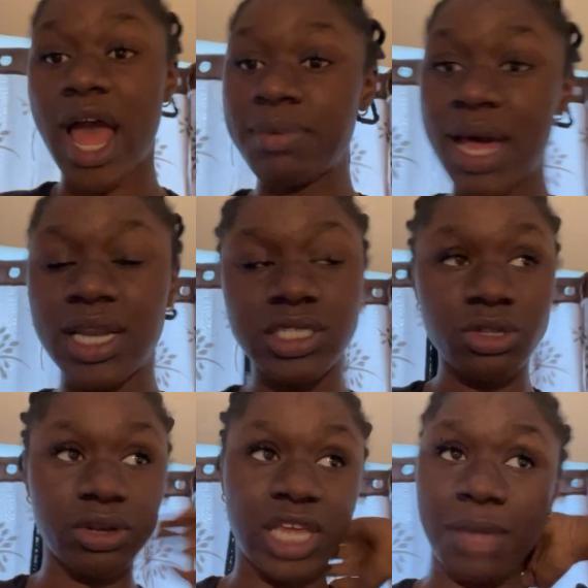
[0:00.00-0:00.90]
I'm kind of just
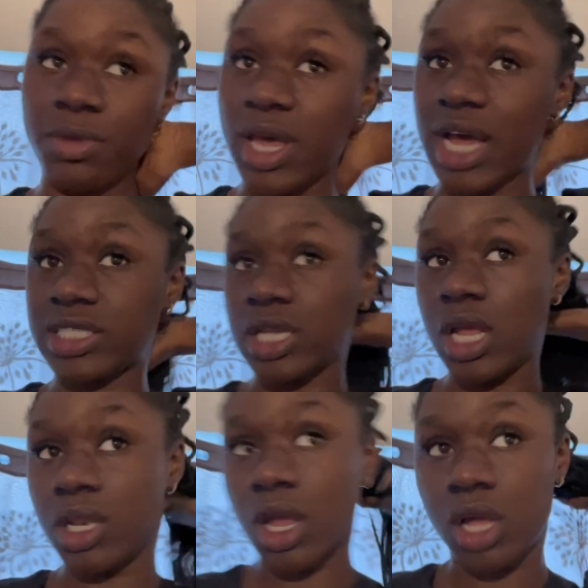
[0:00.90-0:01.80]
going to keep you guys
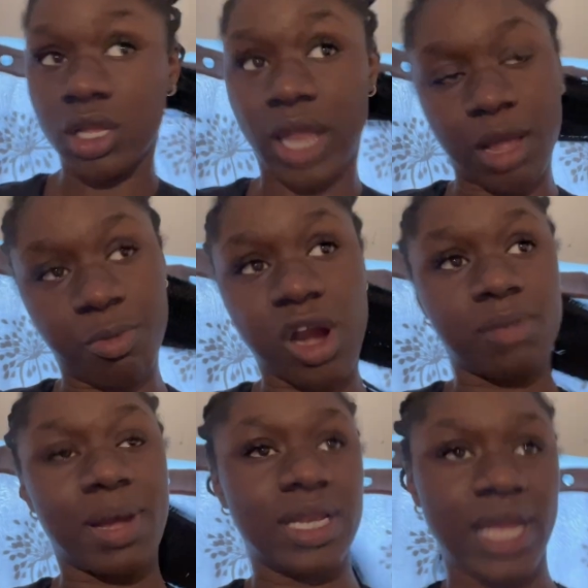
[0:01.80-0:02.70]
along, like a part
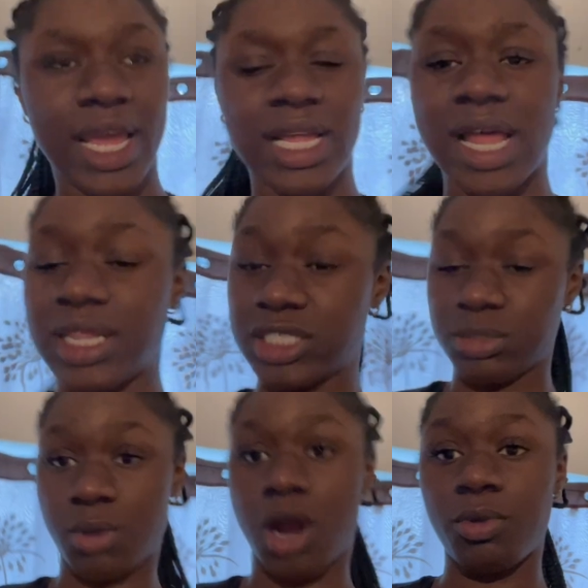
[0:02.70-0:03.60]
of my day. I think
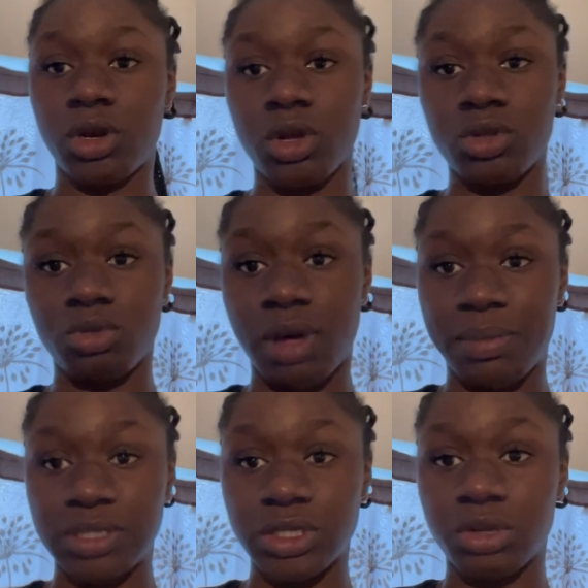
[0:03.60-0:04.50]
tomorrow I'm going to do my
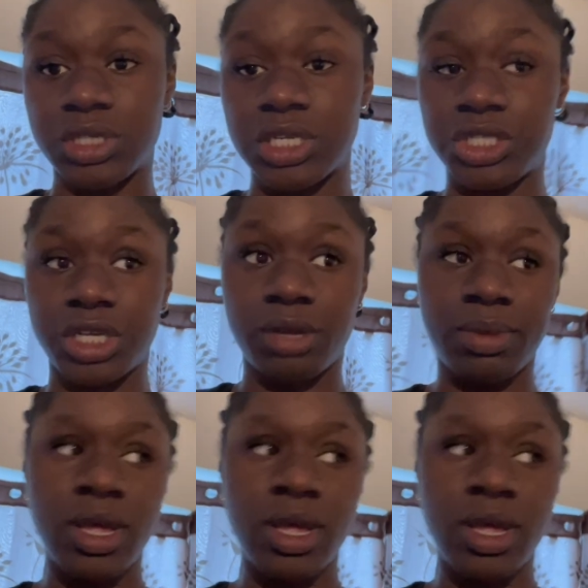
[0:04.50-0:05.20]
best to go to the gym.